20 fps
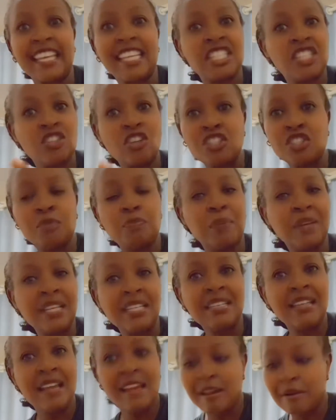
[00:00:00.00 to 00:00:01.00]
It's not
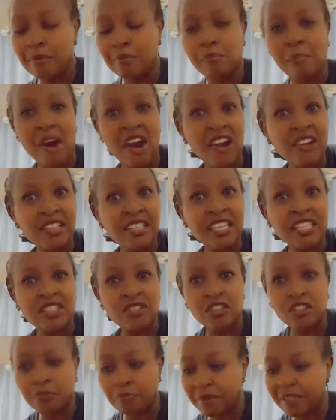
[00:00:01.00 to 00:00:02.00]
being mad, it's
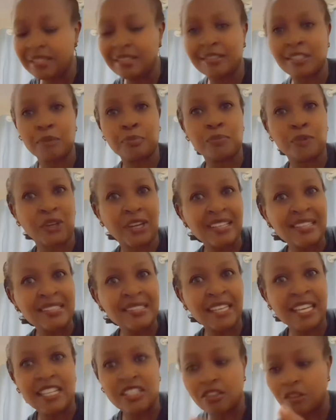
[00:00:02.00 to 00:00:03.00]
not being
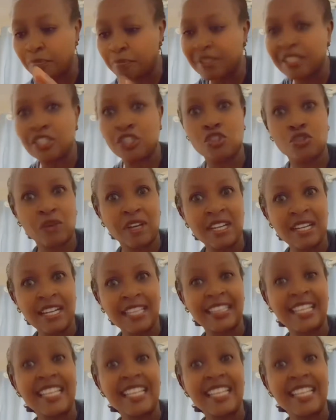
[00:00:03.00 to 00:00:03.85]
depressed, it's not being drunk.